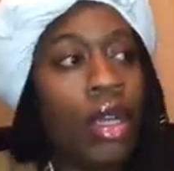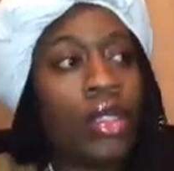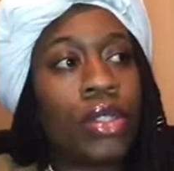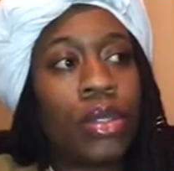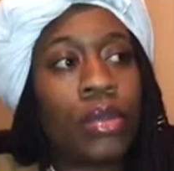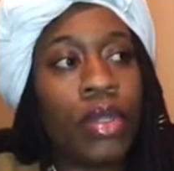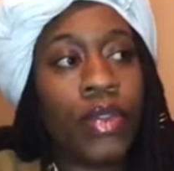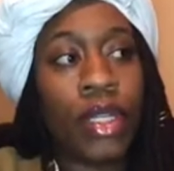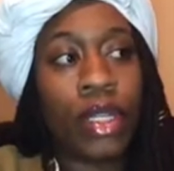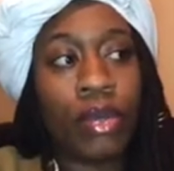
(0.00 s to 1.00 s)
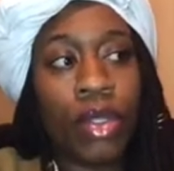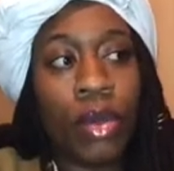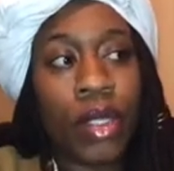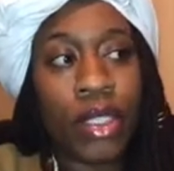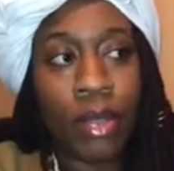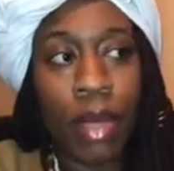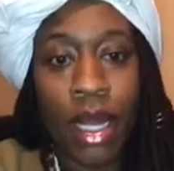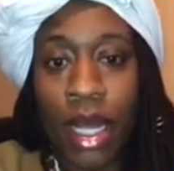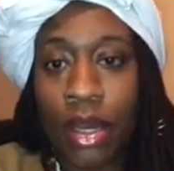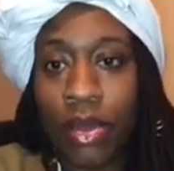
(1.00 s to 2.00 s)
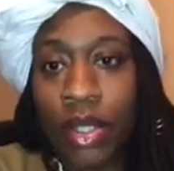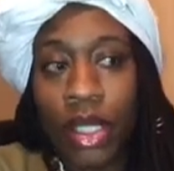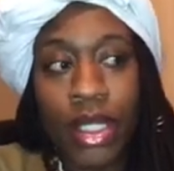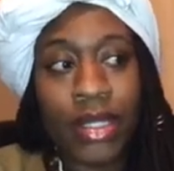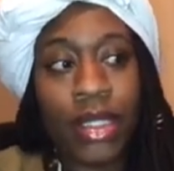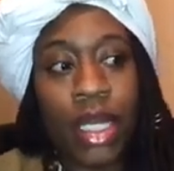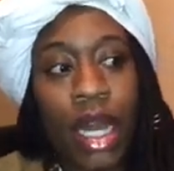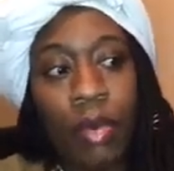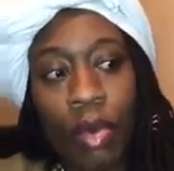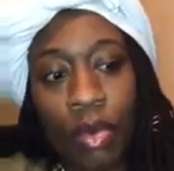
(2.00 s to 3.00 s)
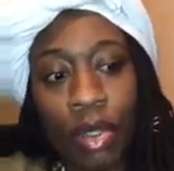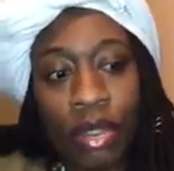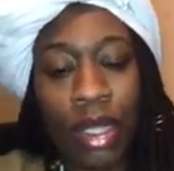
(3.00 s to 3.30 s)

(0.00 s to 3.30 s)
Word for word: So if they don't know and it's somebody I know that needs a job or want,